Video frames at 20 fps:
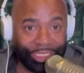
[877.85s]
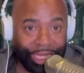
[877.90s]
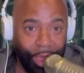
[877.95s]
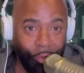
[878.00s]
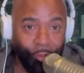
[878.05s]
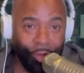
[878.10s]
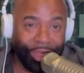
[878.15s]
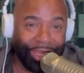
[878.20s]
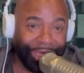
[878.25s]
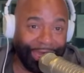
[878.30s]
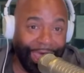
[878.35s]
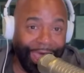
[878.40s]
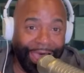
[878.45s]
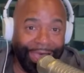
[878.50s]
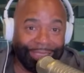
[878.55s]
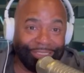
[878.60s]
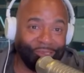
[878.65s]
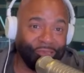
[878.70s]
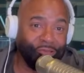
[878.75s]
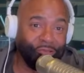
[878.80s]
And I wanted to
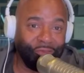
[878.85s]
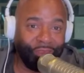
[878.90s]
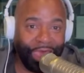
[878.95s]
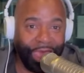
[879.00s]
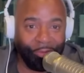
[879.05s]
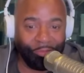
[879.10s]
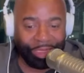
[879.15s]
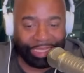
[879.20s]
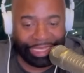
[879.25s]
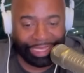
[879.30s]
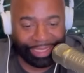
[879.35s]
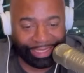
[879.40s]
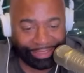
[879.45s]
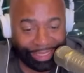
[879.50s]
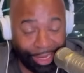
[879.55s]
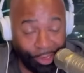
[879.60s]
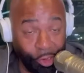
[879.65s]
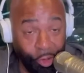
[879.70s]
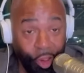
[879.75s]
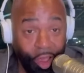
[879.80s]
ask you that because
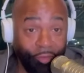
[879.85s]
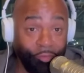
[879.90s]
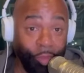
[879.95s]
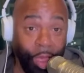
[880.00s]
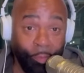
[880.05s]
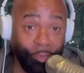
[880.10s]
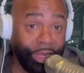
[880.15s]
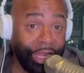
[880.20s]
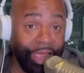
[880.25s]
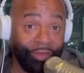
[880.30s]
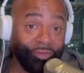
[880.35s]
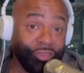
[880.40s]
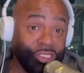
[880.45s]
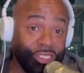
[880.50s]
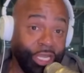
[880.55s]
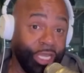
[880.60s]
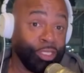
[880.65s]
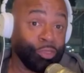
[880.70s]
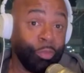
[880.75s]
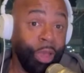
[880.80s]
I know I'm going to have to
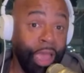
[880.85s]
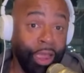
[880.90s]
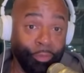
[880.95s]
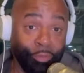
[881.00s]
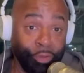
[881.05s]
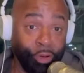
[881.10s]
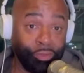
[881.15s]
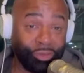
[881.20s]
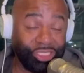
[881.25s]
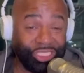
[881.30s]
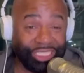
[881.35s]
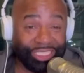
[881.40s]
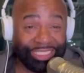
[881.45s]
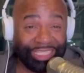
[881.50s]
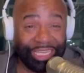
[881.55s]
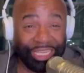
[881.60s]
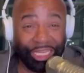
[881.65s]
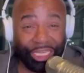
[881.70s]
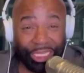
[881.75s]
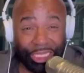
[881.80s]
change my approach
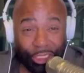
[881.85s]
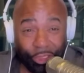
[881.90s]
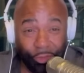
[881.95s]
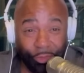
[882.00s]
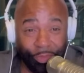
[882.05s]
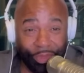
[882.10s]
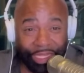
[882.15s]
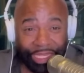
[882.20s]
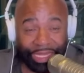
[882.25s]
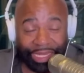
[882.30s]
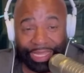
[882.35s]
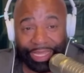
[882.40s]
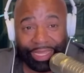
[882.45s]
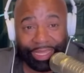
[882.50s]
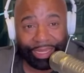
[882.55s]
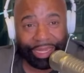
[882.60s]
just a little bit,